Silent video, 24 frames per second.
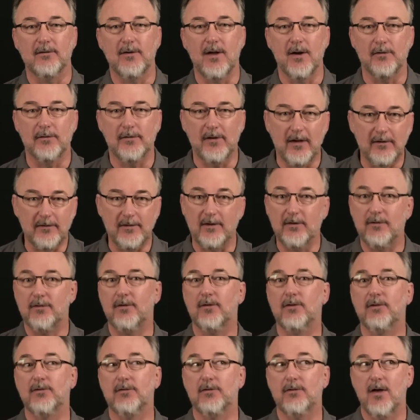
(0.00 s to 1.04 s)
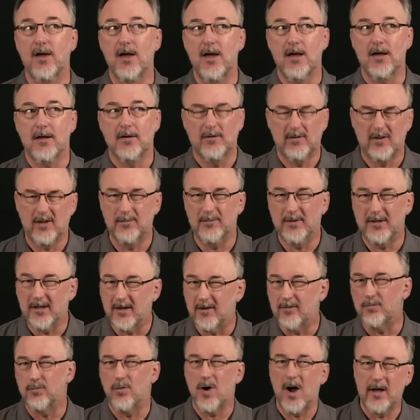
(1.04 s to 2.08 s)
Now, sentences seem to
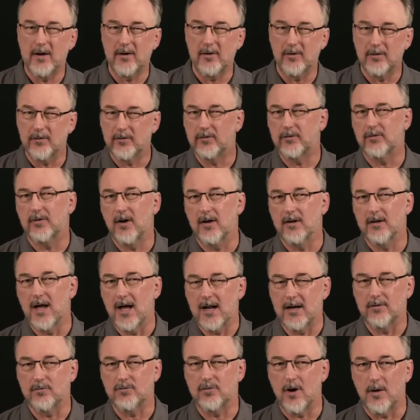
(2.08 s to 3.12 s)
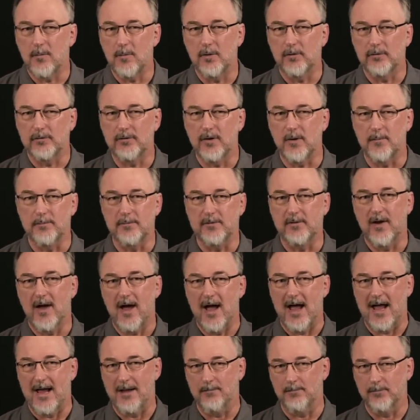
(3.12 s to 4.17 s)
give writers a lot of trouble
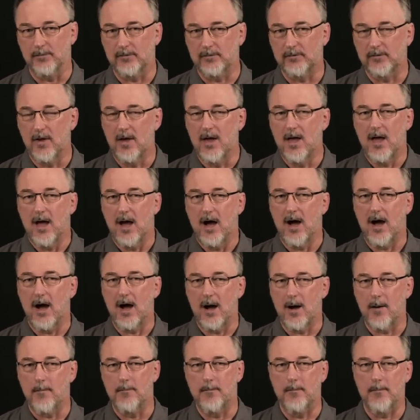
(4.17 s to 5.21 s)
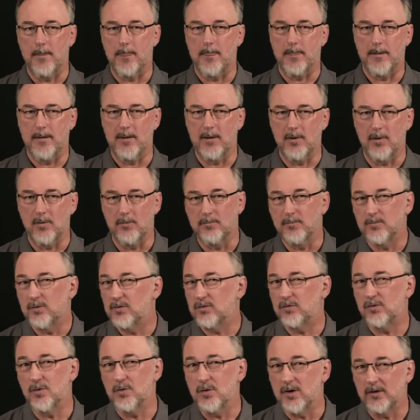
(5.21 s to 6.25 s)
sometimes.
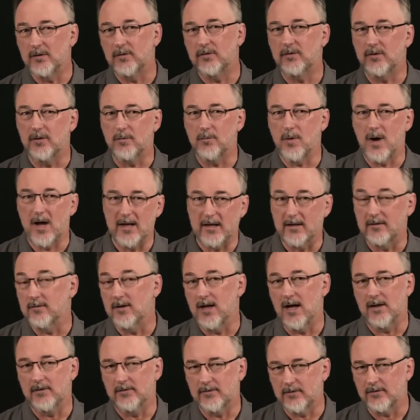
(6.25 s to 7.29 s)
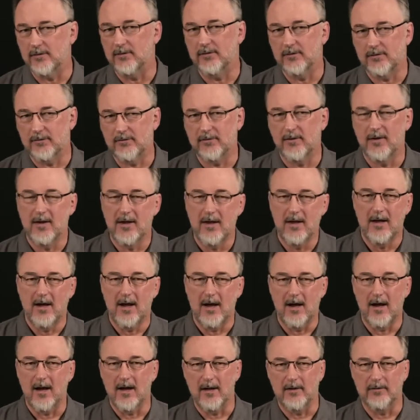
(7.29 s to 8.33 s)
Students in writing classes
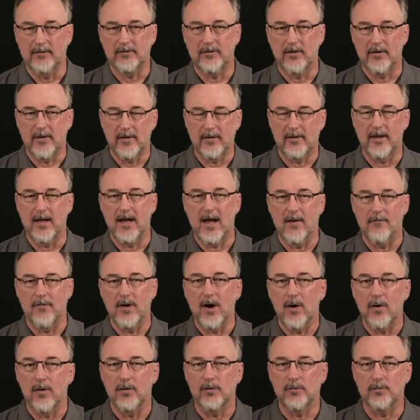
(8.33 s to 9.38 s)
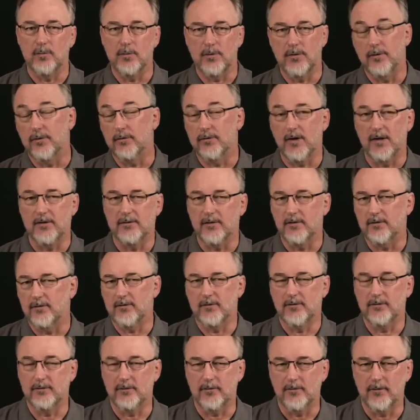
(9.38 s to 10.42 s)
see that they have errors with their
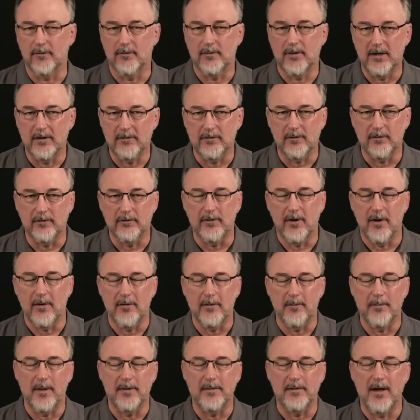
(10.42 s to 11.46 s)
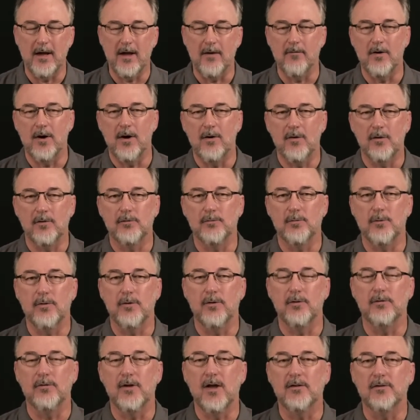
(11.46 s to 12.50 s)
sentences, or their teachers tell them that they have errors with their
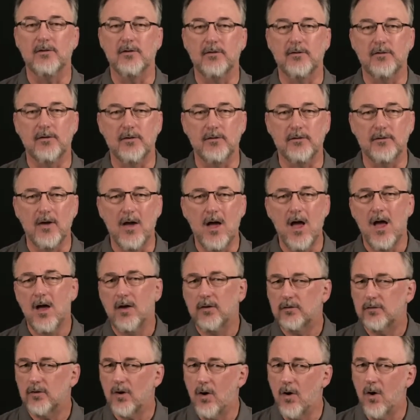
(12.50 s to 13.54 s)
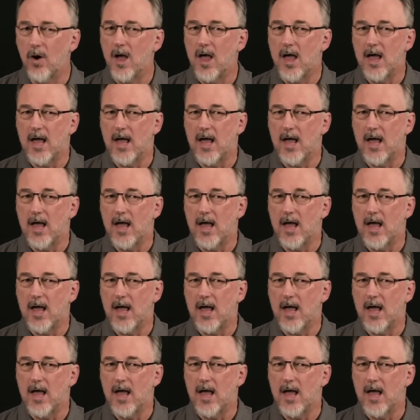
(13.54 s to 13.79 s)
sentences. So